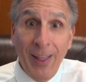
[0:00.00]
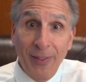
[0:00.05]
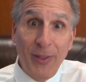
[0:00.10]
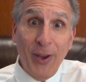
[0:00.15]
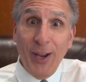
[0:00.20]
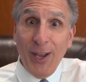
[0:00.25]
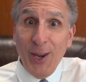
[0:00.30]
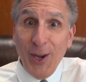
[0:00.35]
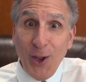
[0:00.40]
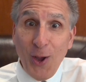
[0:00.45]

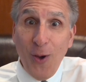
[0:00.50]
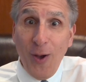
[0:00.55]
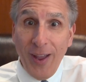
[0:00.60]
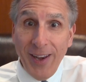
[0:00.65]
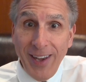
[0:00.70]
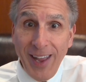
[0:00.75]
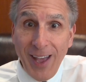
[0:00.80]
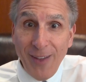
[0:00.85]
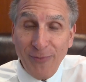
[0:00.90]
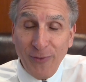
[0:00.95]
They're going to go
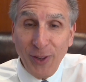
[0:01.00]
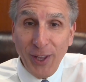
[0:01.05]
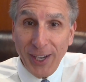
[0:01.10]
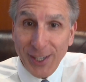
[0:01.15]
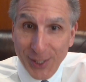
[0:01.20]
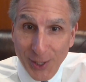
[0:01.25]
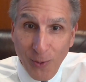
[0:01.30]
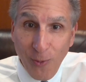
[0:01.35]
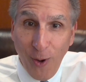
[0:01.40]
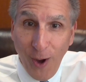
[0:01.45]
on
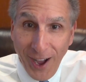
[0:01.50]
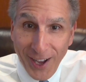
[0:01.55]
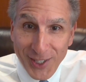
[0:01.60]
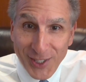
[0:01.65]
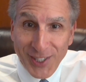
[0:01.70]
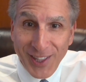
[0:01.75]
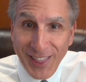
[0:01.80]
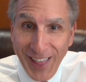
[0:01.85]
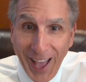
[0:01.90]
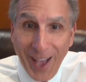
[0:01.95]
Netflix and
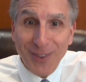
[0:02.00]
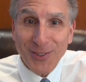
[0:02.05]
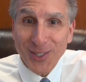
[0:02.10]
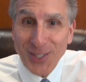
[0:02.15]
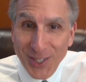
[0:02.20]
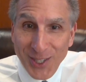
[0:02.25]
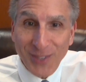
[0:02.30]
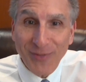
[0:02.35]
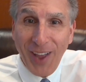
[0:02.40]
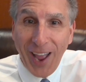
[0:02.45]
watch
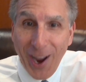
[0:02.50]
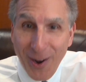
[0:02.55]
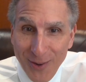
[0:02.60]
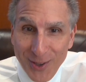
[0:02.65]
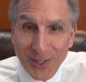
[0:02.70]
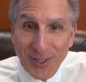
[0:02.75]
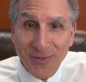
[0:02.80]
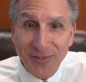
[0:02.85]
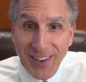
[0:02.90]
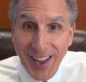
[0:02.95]
thousands of
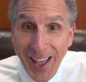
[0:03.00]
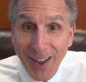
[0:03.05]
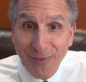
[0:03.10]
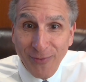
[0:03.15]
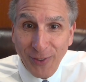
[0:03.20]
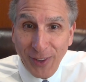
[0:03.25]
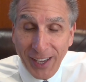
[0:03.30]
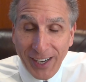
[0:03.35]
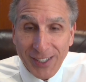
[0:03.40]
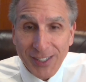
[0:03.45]
hours of
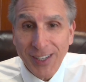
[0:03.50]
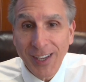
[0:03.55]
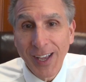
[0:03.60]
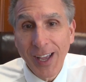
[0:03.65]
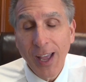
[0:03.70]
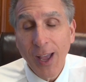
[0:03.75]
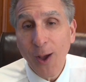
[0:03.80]
Netflix.